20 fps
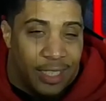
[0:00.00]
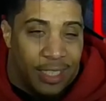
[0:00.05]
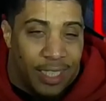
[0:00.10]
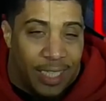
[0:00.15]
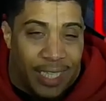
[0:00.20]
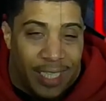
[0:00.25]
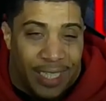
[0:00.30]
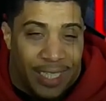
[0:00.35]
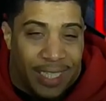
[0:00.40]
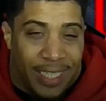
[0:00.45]

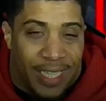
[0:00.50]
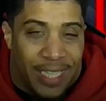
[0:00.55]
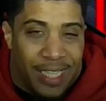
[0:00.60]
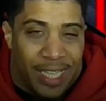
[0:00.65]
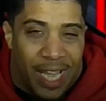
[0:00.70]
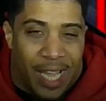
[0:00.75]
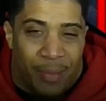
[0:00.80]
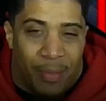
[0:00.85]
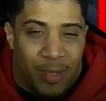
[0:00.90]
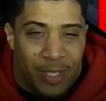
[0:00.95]
And again,
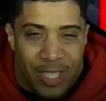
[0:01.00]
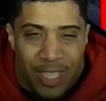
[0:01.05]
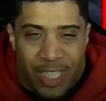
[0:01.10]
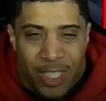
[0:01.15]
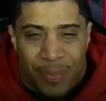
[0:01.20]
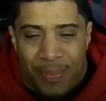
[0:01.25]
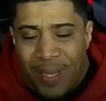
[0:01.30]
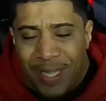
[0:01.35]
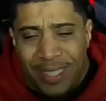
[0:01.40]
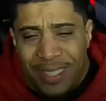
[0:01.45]
I wasn't
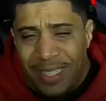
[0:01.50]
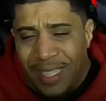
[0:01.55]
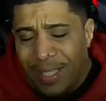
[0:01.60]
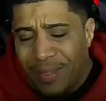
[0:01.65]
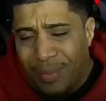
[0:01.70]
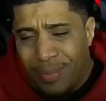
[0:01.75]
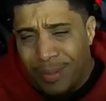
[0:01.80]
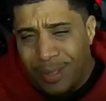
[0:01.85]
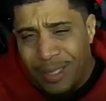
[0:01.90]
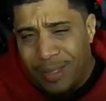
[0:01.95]
expecting that
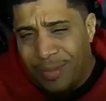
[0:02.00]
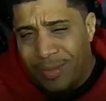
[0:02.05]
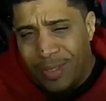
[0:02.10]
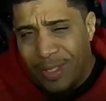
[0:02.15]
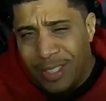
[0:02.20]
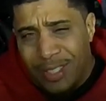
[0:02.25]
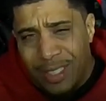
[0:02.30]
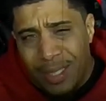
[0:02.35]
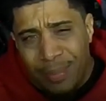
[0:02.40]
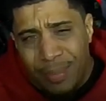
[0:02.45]
for, for
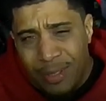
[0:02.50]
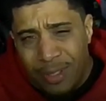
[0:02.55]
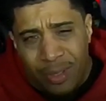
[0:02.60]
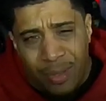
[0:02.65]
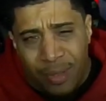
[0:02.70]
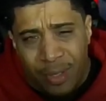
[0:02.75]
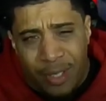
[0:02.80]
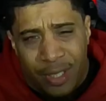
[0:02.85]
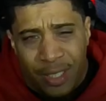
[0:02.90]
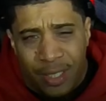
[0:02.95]
this type of
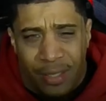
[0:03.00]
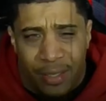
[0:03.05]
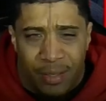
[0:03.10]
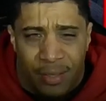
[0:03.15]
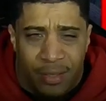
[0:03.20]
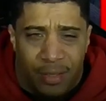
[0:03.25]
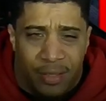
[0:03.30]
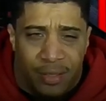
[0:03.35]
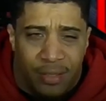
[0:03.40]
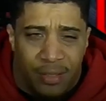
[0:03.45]
story either.
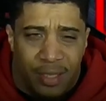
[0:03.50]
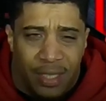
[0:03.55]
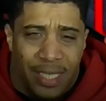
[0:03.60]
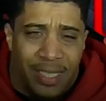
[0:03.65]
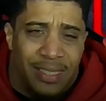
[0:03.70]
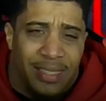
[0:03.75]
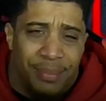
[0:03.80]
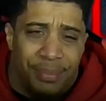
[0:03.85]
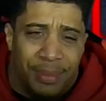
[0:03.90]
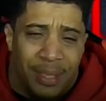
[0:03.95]

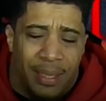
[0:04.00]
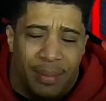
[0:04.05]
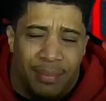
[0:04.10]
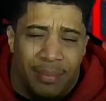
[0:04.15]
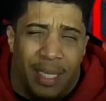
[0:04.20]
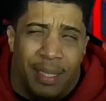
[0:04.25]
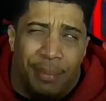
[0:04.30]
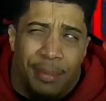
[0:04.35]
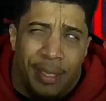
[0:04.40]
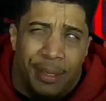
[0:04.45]
And sometimes,
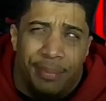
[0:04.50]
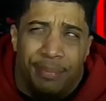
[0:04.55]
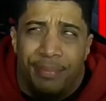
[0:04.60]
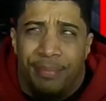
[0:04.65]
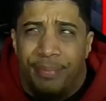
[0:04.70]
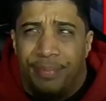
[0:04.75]
I mean,